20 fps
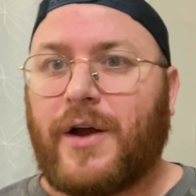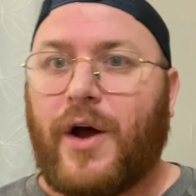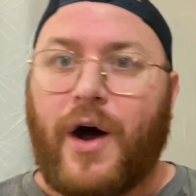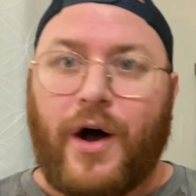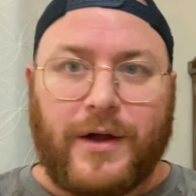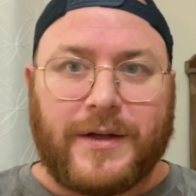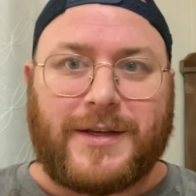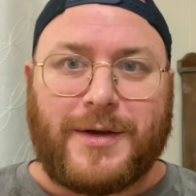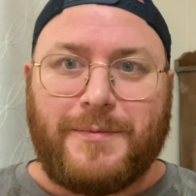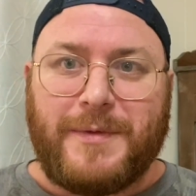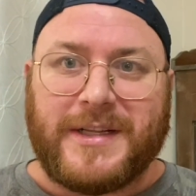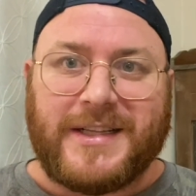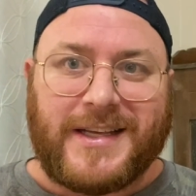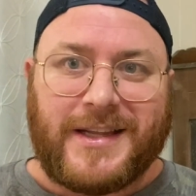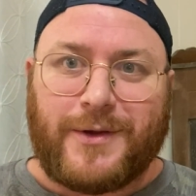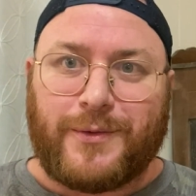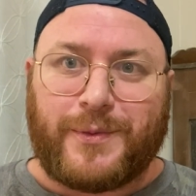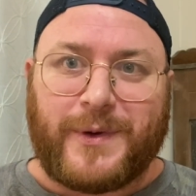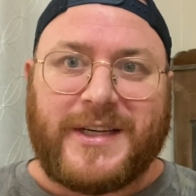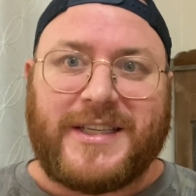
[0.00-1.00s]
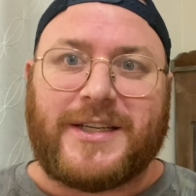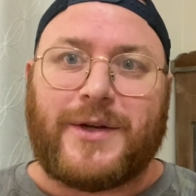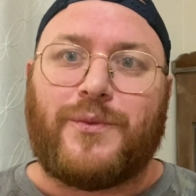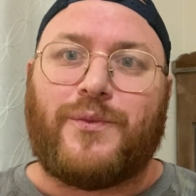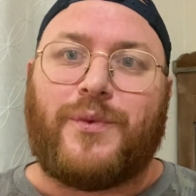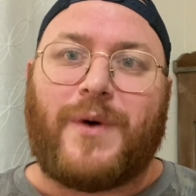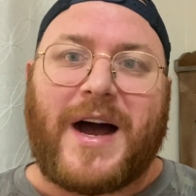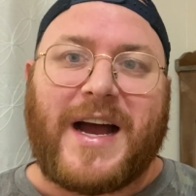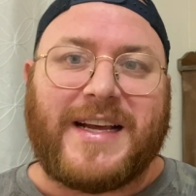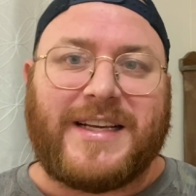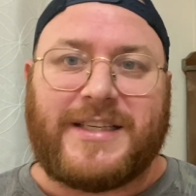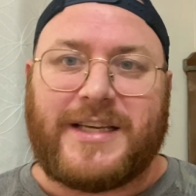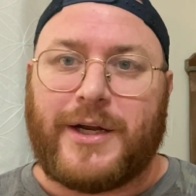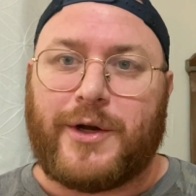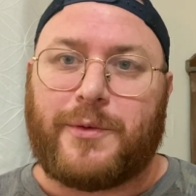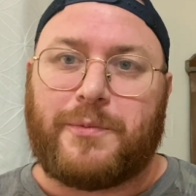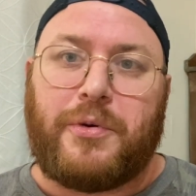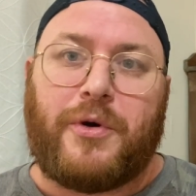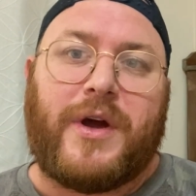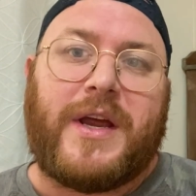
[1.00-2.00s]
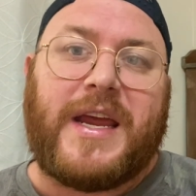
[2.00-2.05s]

ultimately the reason why Cedar Point